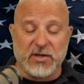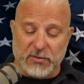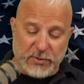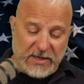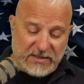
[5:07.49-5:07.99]
You'll
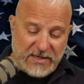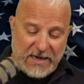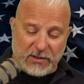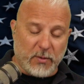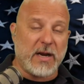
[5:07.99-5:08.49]
read
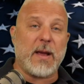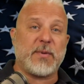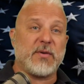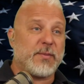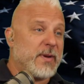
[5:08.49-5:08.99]
exactly what
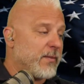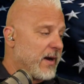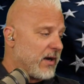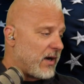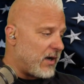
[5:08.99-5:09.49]
happened with me and
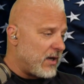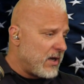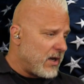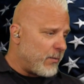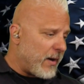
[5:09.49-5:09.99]
my
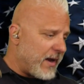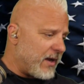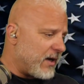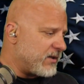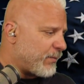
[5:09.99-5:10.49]

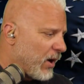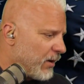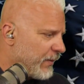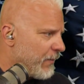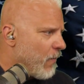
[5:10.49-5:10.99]

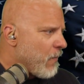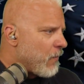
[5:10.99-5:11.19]
department.